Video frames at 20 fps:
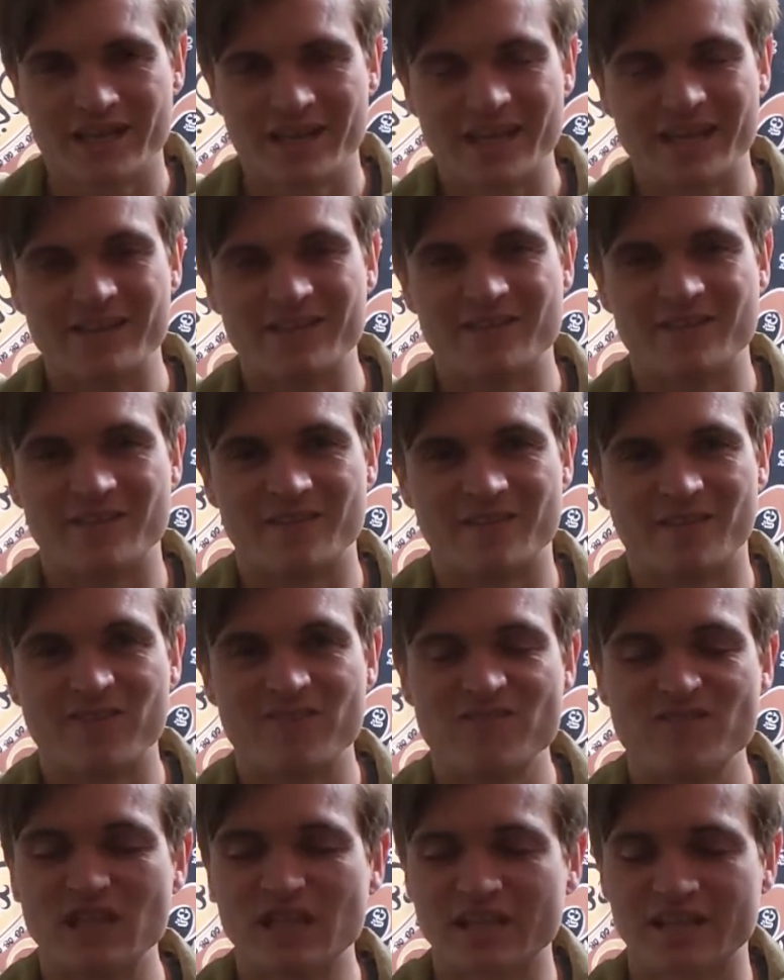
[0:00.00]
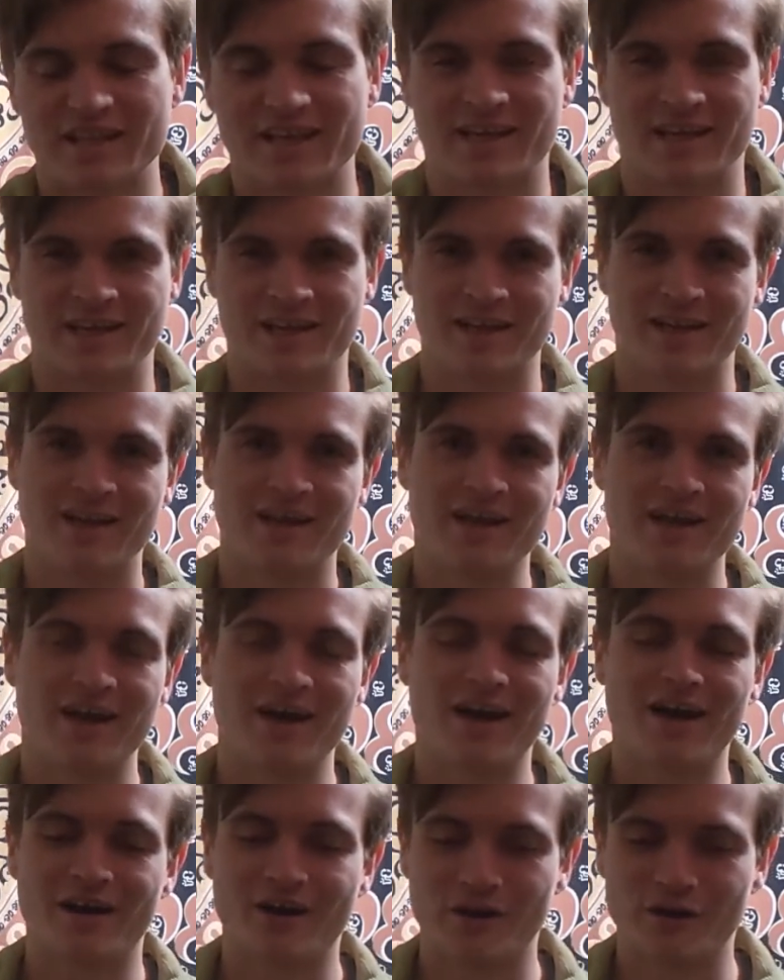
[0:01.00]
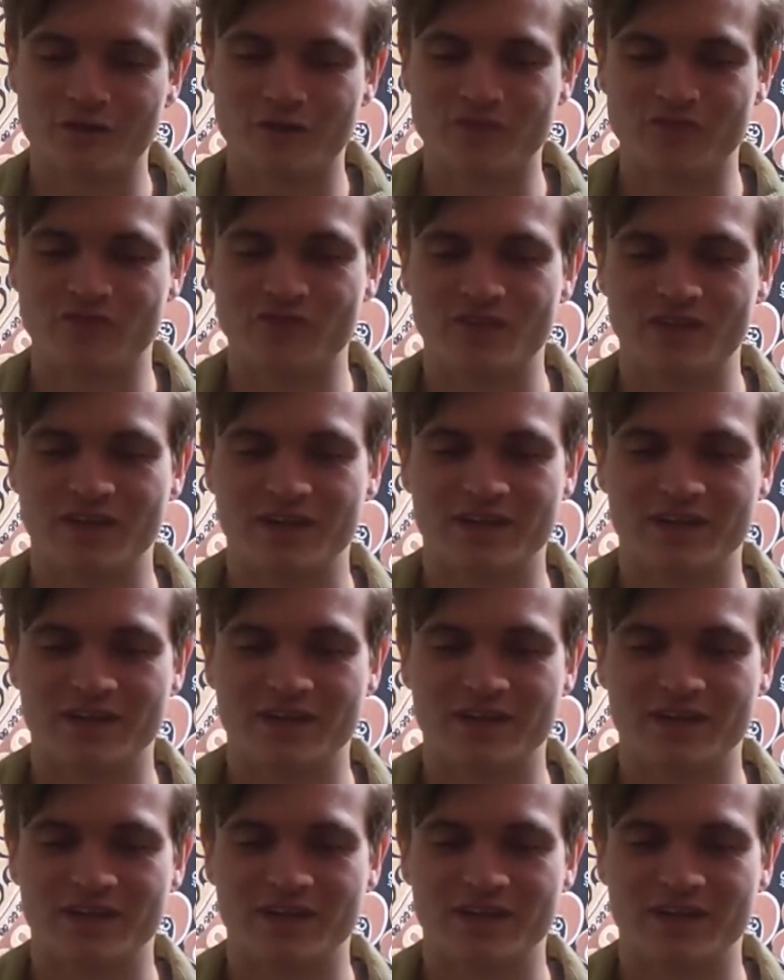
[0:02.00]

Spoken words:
in the feeling of